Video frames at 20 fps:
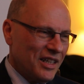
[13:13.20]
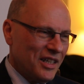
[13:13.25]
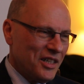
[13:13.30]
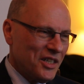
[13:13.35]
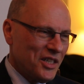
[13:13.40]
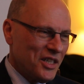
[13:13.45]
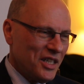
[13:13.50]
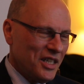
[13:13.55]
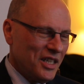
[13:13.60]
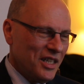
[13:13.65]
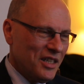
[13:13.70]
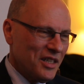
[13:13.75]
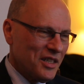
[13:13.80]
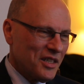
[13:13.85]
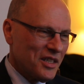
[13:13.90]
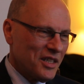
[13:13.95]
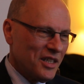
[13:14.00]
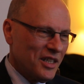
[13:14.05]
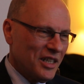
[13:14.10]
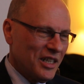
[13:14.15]
she has
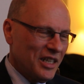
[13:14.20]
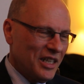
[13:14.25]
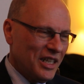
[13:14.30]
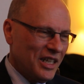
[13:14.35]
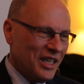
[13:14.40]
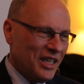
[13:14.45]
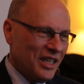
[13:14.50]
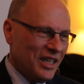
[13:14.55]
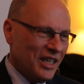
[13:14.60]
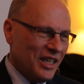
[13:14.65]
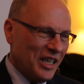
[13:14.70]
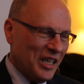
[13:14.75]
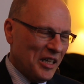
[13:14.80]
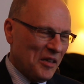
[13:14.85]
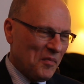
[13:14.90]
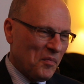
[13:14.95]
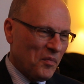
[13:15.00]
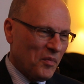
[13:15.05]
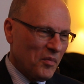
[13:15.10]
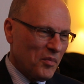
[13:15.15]
certainly
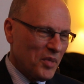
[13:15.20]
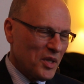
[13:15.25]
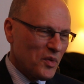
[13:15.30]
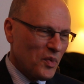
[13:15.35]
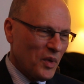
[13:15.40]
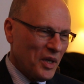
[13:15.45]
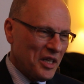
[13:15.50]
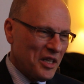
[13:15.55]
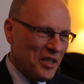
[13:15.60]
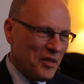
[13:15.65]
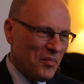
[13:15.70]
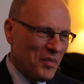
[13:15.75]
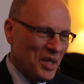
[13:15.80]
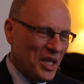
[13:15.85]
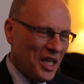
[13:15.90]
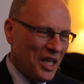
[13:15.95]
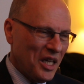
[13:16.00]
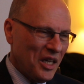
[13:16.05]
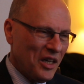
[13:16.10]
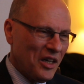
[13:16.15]
persuaded
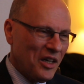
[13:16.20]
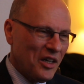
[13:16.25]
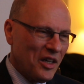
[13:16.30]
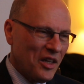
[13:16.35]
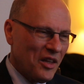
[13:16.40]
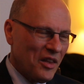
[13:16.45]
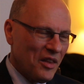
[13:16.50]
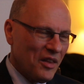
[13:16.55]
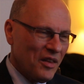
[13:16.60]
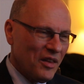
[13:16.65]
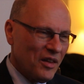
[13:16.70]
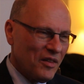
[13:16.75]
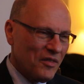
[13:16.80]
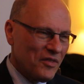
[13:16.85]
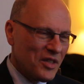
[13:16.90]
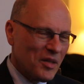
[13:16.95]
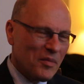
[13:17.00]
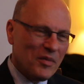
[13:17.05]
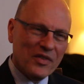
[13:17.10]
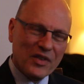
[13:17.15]
me of
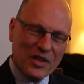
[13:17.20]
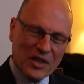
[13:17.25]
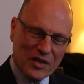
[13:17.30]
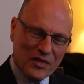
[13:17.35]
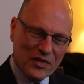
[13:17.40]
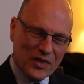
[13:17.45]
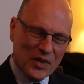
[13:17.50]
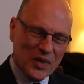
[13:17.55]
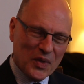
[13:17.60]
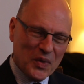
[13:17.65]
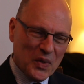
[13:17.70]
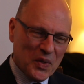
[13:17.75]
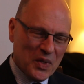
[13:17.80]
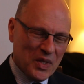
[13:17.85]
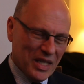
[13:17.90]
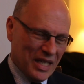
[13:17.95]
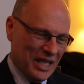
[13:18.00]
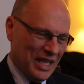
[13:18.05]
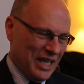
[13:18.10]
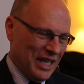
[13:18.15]
some of her
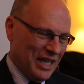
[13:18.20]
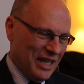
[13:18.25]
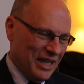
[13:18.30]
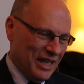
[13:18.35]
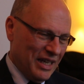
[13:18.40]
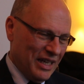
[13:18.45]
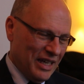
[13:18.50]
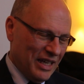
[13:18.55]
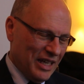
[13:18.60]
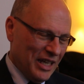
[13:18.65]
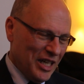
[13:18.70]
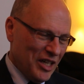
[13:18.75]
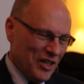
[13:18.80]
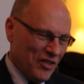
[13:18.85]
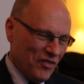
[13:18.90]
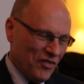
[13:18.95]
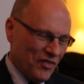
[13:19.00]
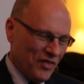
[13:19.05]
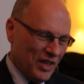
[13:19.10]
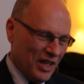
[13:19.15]
views, and
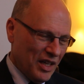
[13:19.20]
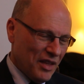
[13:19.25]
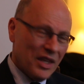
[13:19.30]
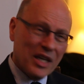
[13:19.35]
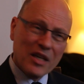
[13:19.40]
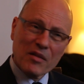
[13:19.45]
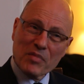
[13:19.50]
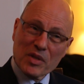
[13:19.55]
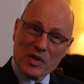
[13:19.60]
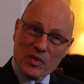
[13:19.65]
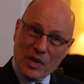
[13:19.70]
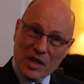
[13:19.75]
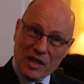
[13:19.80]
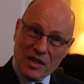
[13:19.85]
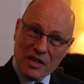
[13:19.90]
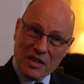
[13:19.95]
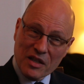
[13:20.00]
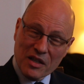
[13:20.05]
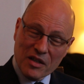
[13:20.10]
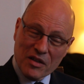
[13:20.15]
I think,
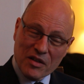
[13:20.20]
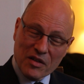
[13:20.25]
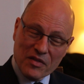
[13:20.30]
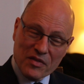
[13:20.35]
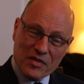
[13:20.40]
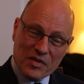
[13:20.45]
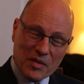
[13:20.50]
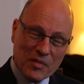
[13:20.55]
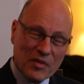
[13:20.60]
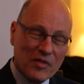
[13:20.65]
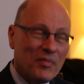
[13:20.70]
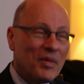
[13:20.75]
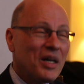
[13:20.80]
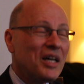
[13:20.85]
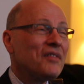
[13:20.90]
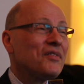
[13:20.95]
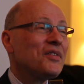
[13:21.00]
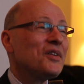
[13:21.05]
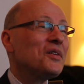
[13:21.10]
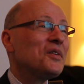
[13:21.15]
persuaded her of some of
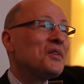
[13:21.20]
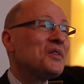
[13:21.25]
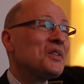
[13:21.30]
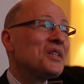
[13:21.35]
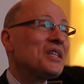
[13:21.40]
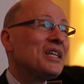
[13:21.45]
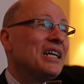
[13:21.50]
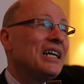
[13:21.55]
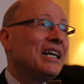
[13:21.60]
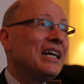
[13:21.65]
my views.